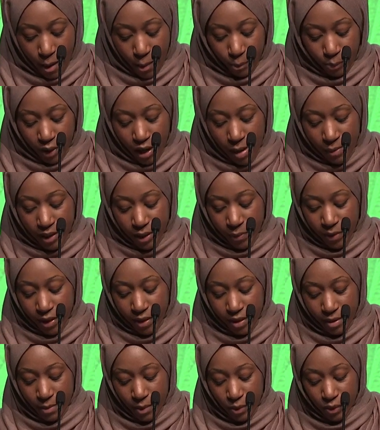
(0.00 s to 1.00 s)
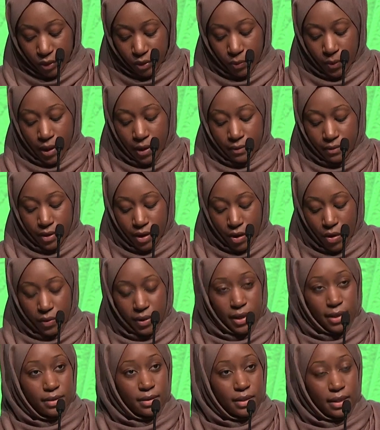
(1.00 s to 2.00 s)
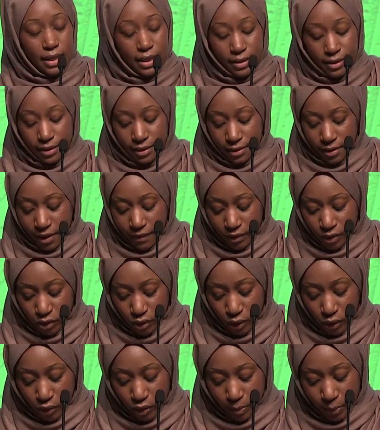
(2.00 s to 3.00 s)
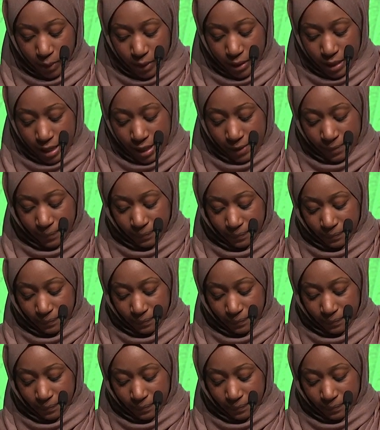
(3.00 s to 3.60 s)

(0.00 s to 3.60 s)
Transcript: Probably one of the most well-known incidents of a church burning